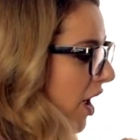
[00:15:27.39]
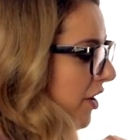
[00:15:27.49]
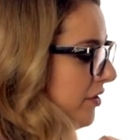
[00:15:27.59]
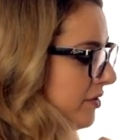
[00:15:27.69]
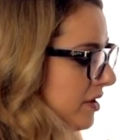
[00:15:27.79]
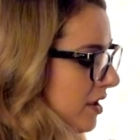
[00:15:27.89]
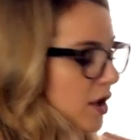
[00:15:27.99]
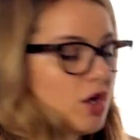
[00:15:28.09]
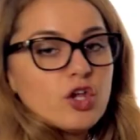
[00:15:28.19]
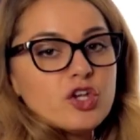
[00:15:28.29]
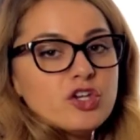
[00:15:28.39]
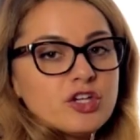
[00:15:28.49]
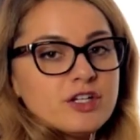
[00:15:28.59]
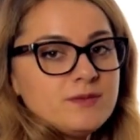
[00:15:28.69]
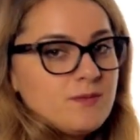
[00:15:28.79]
Un,
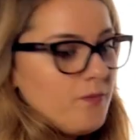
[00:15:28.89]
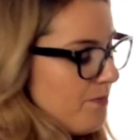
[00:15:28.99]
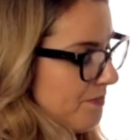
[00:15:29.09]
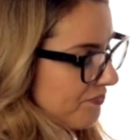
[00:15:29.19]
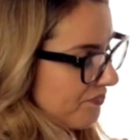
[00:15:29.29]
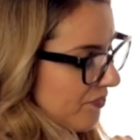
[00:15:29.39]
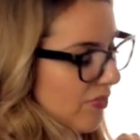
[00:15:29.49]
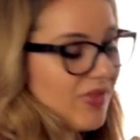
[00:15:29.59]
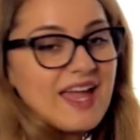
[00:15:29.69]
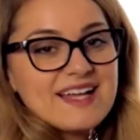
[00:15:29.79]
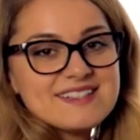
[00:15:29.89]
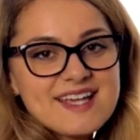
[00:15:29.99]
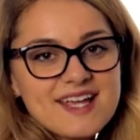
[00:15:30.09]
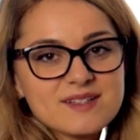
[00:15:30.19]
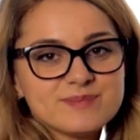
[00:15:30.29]
une,
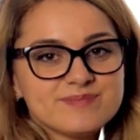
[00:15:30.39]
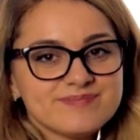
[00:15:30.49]
and des.